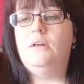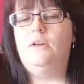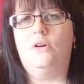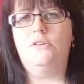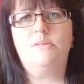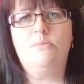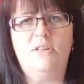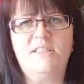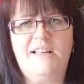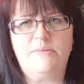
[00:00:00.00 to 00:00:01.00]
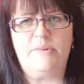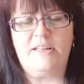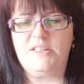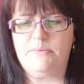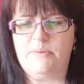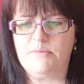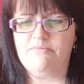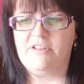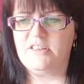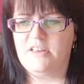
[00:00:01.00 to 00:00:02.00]
Not as small as last week. Last week was
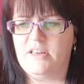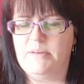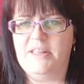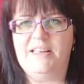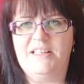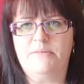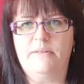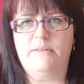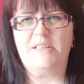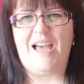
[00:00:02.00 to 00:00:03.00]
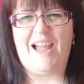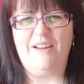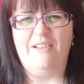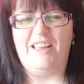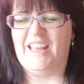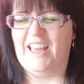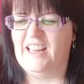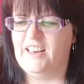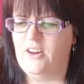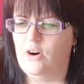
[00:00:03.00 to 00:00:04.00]
pretty dire, but then last week it was a howling
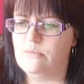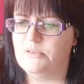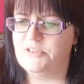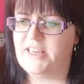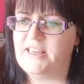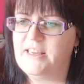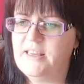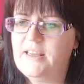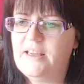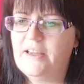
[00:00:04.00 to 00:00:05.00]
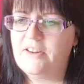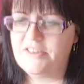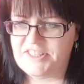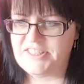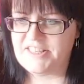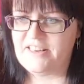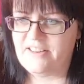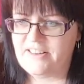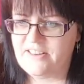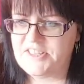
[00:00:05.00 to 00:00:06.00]
gale and a horrible day. Kirsten's in.
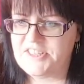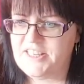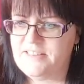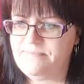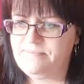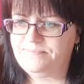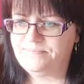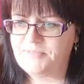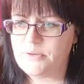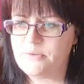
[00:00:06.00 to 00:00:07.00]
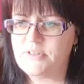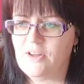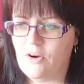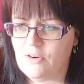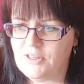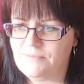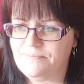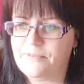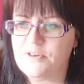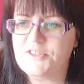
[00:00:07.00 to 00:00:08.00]
Hi, Kirsten. Susan Locke.
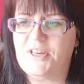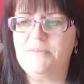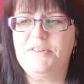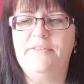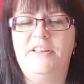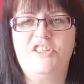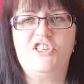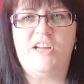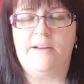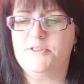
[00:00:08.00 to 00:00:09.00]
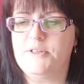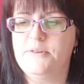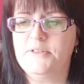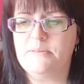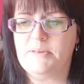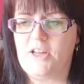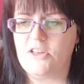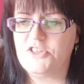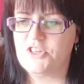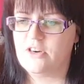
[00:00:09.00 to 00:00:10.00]
First time diving into chat for Susan, so be
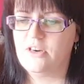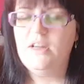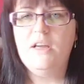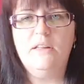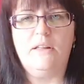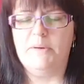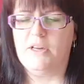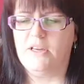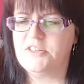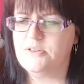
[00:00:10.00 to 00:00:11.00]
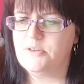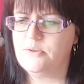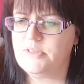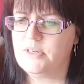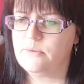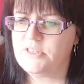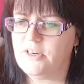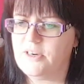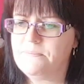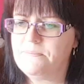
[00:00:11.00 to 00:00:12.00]
nice to her. They'll be nice to you, Susan. They always
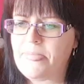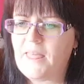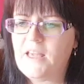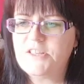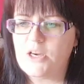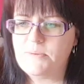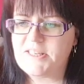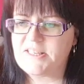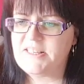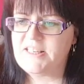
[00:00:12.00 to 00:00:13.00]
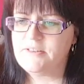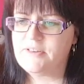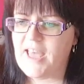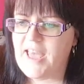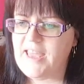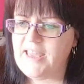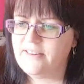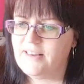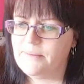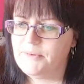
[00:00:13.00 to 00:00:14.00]
are. Toby16 UK,
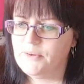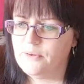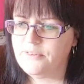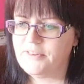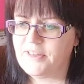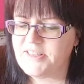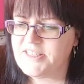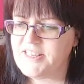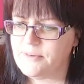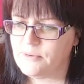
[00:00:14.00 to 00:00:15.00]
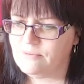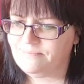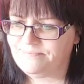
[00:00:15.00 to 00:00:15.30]
girl up north. Nice to see you all.